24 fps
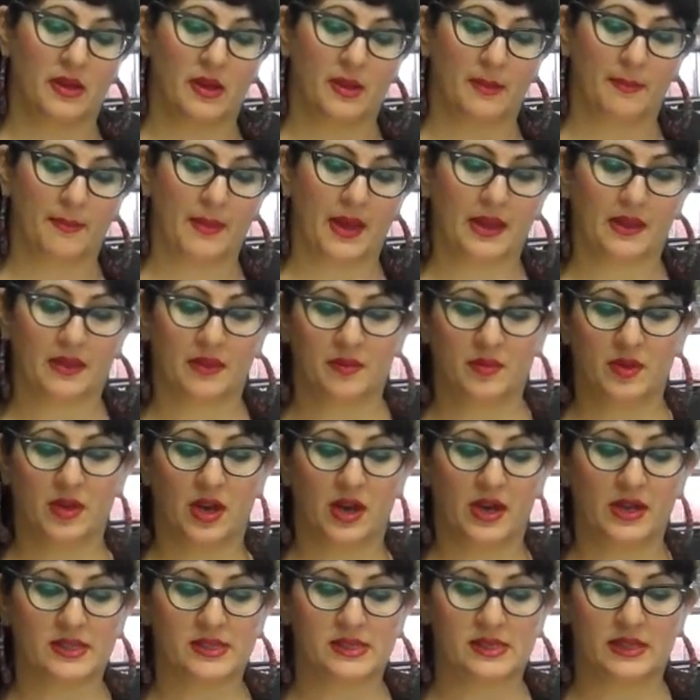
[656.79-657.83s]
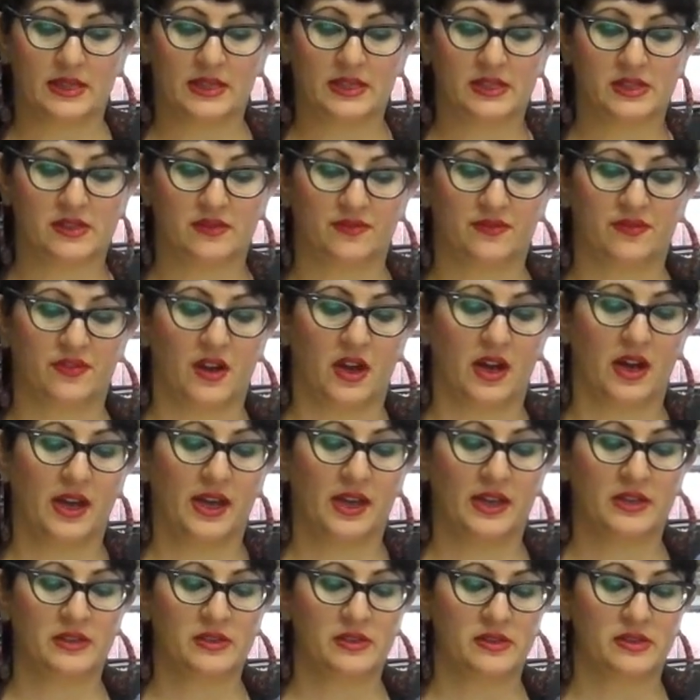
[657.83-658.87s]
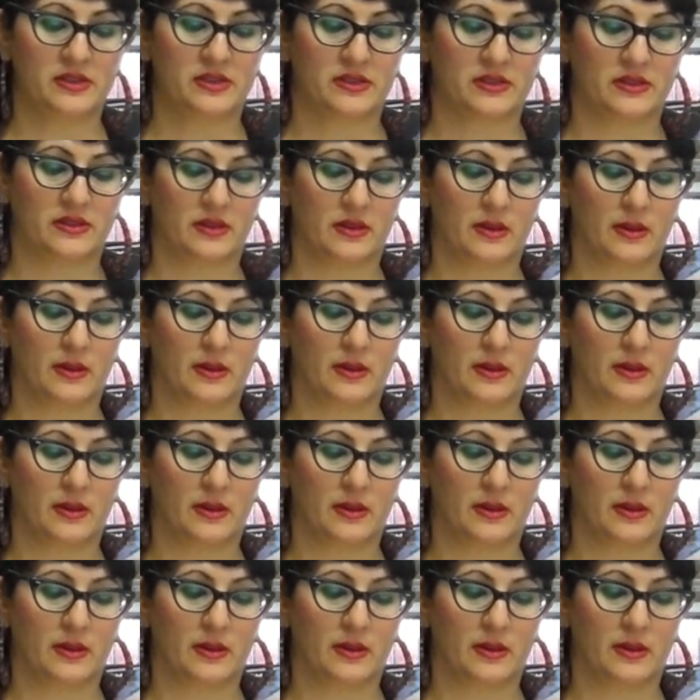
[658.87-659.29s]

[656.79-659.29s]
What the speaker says: make them nicely defined